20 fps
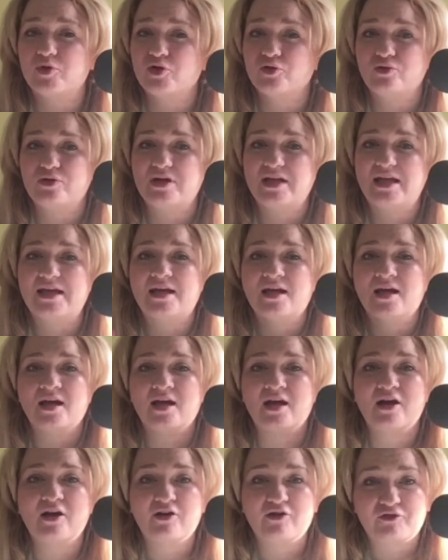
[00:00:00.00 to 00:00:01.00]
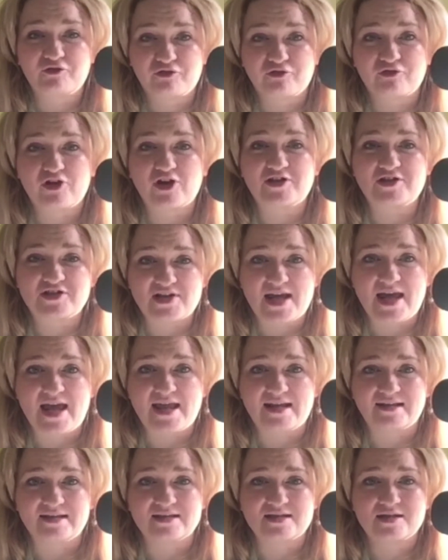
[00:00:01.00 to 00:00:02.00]
purely front
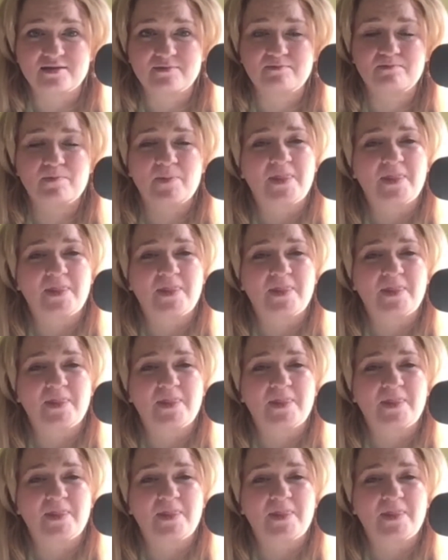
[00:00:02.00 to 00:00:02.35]
end.